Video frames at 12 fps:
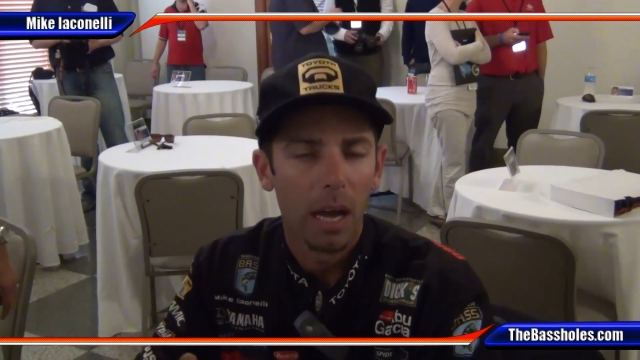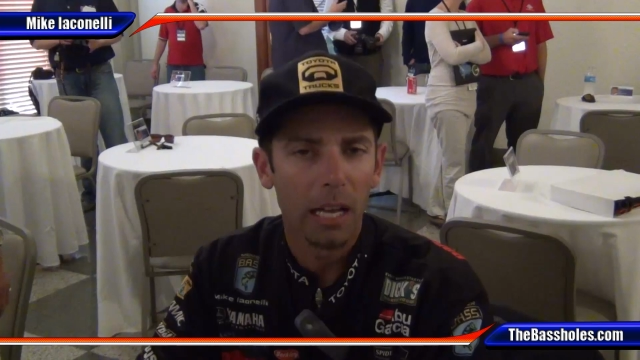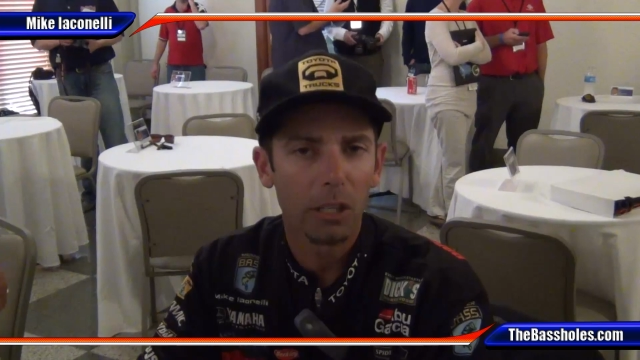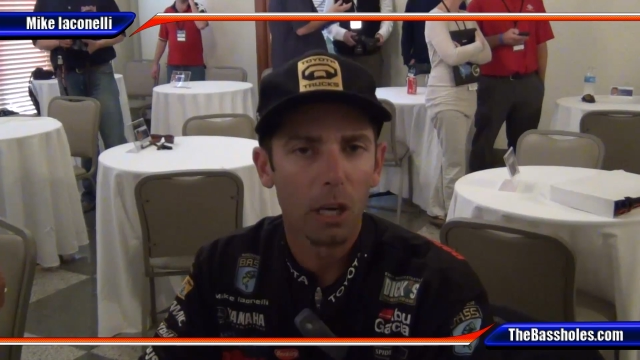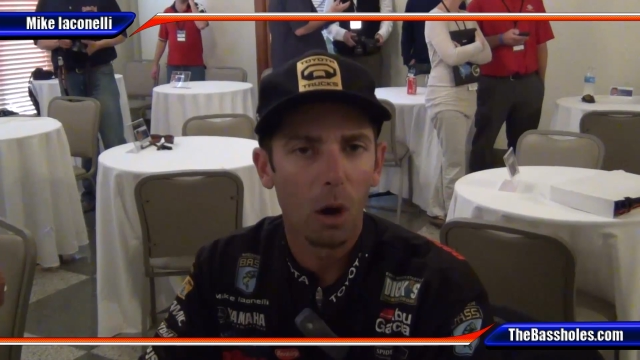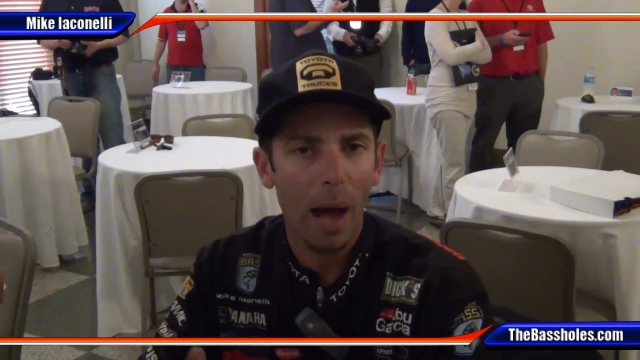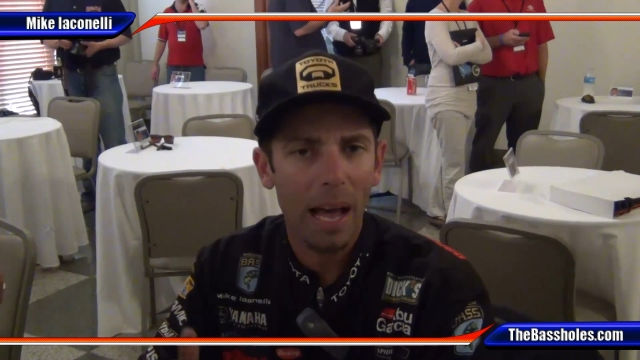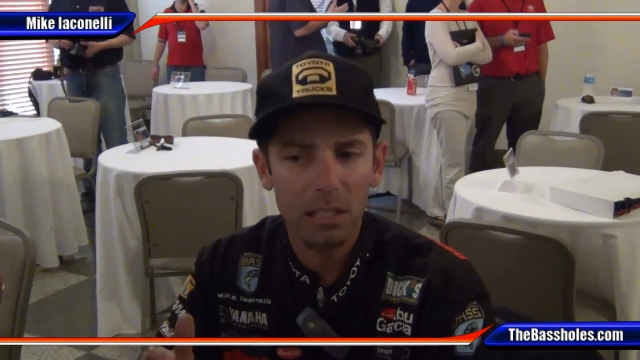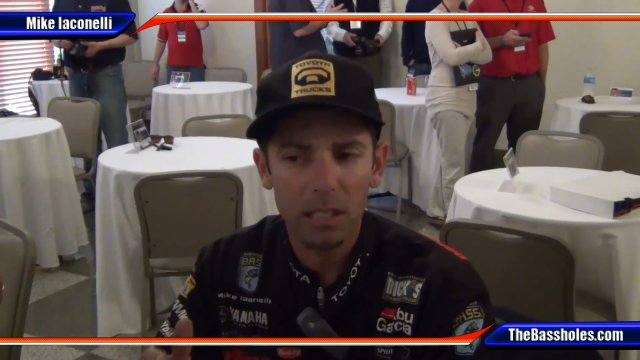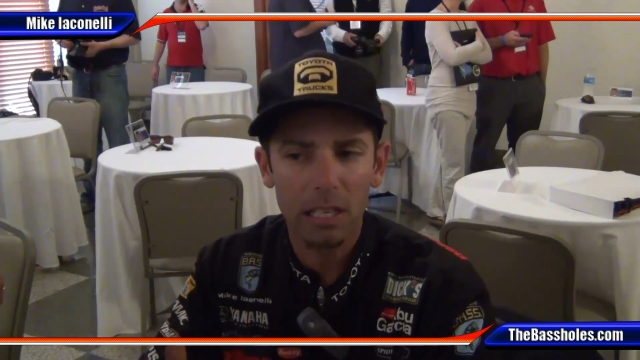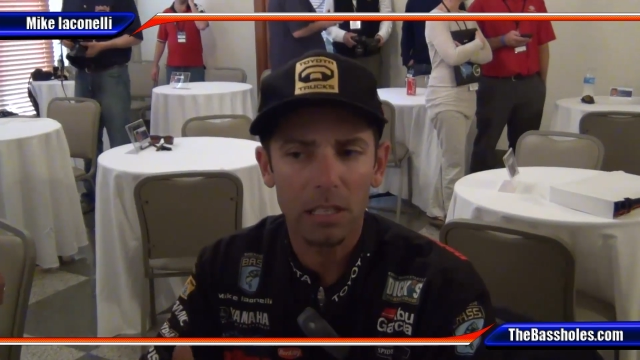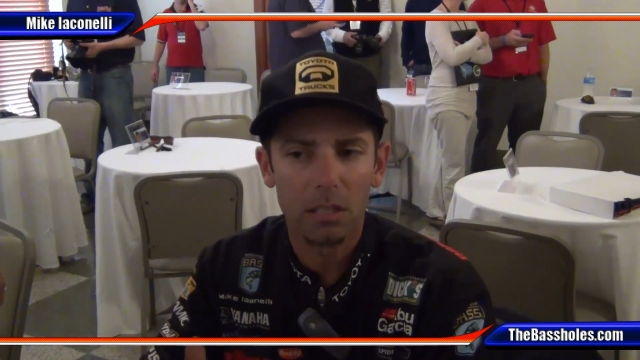And, you know,
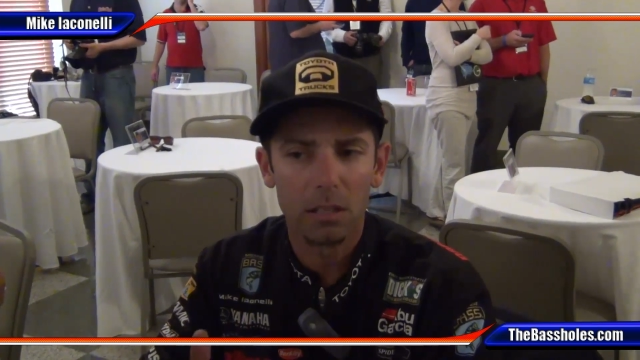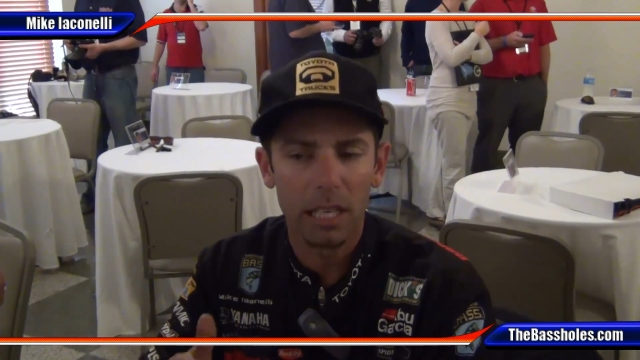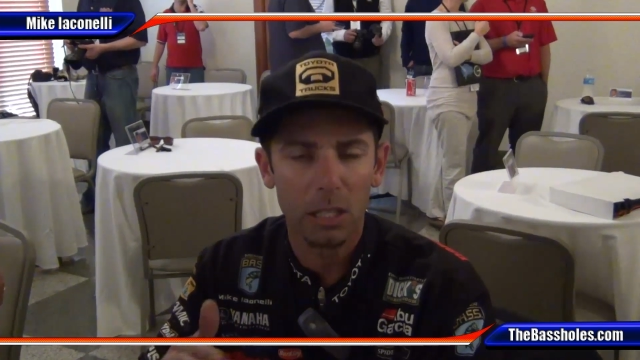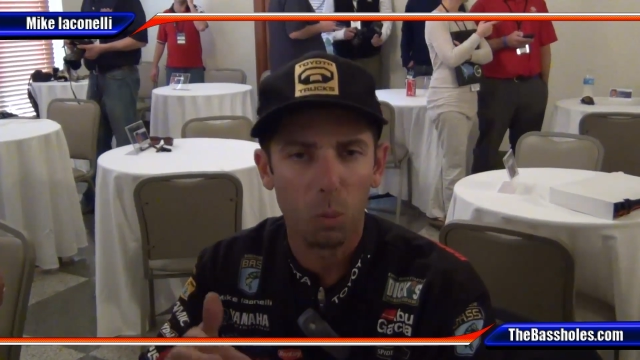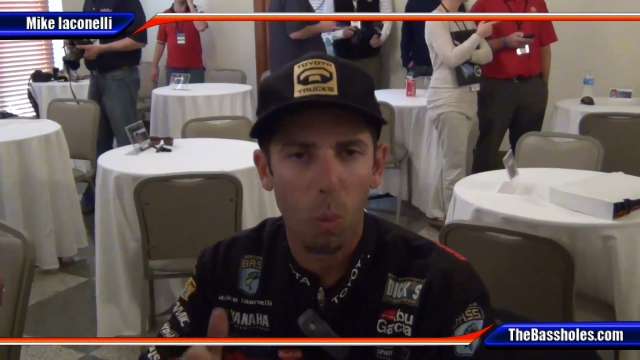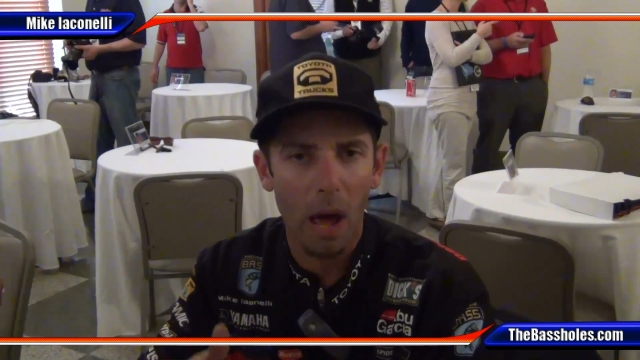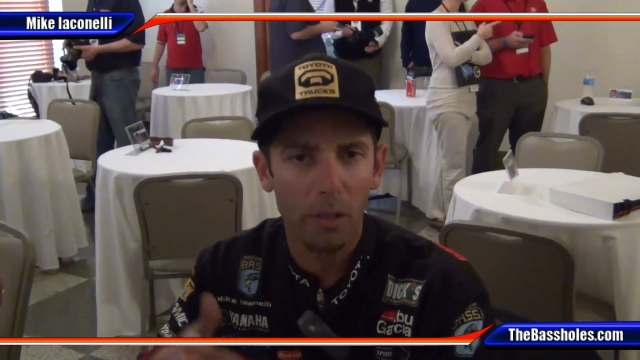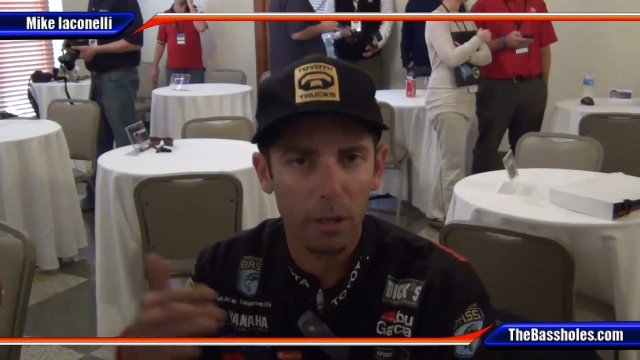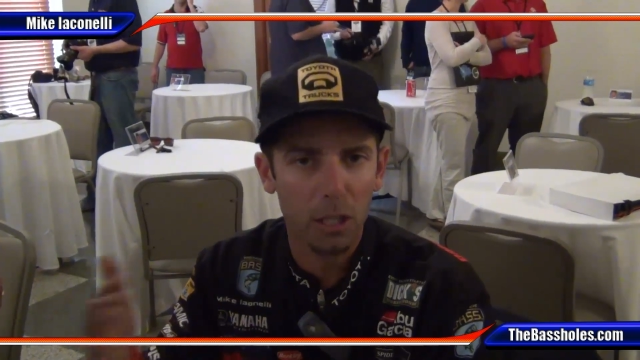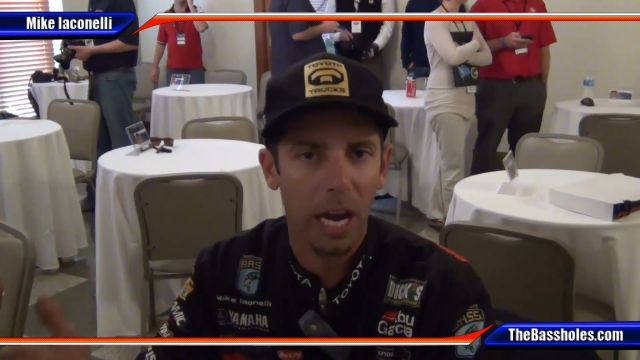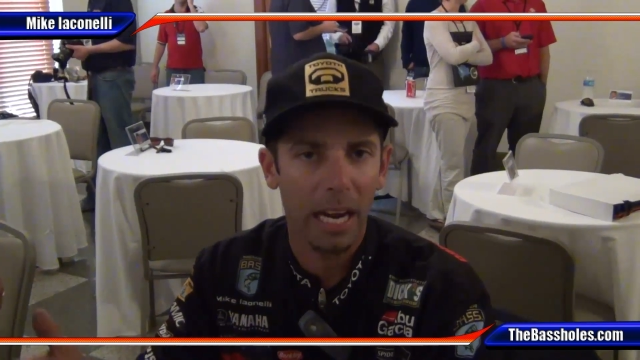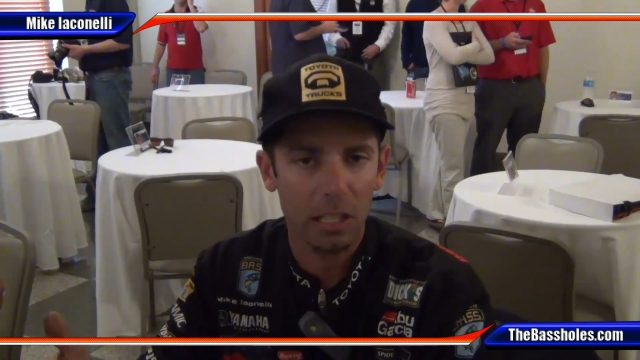as these
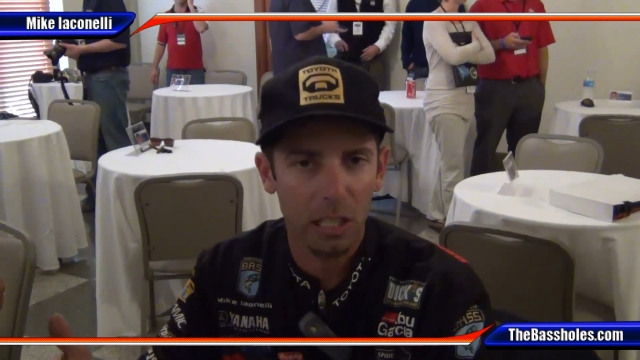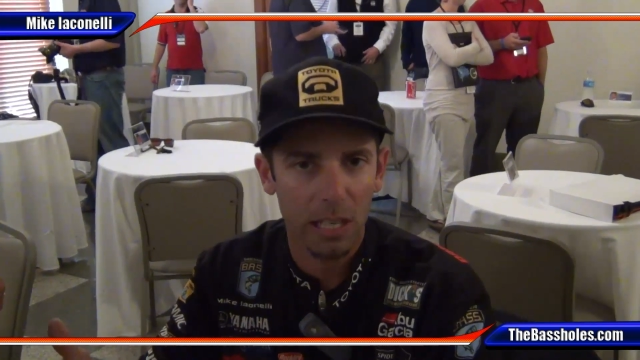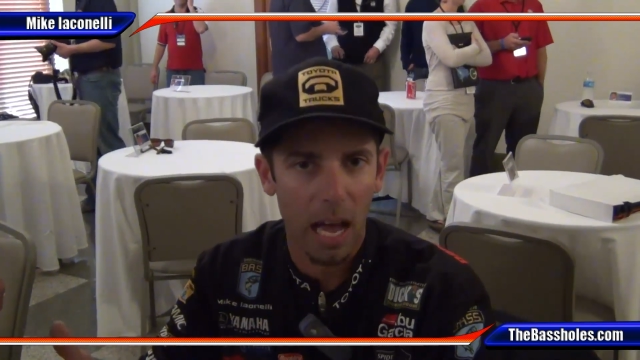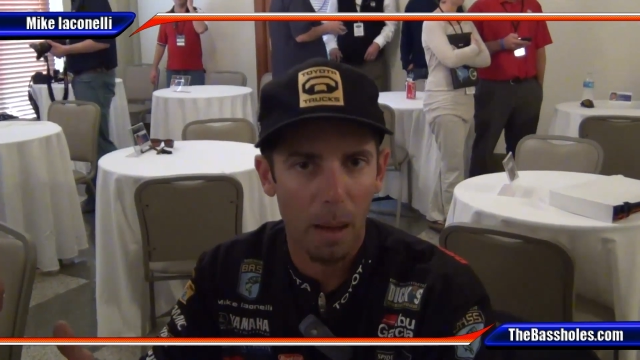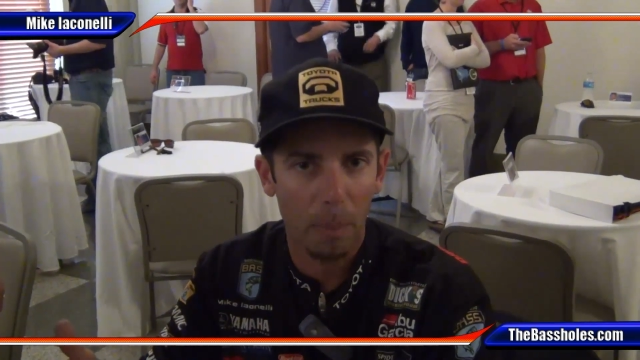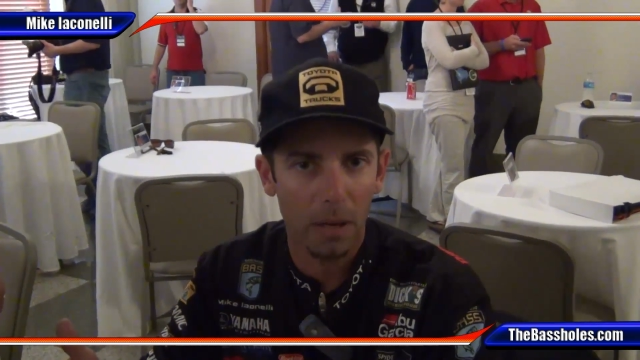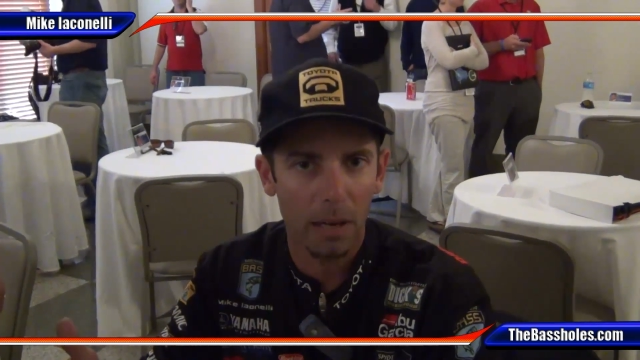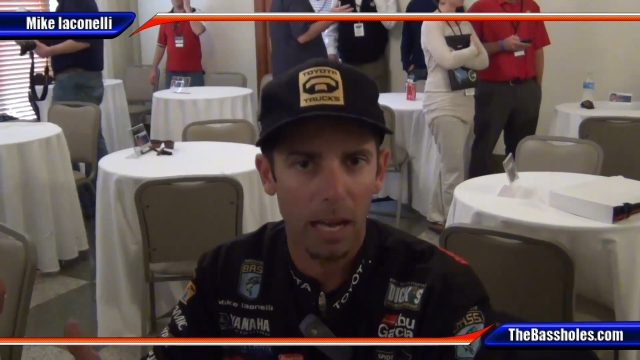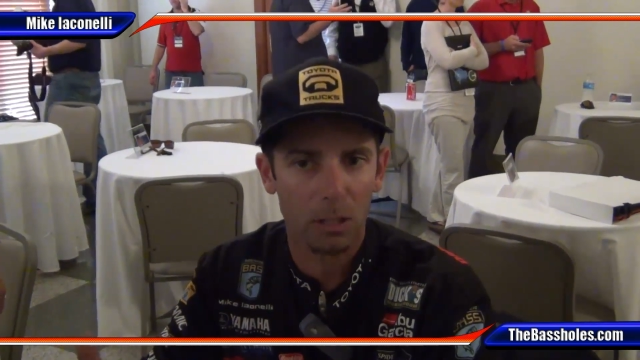weather changes happen,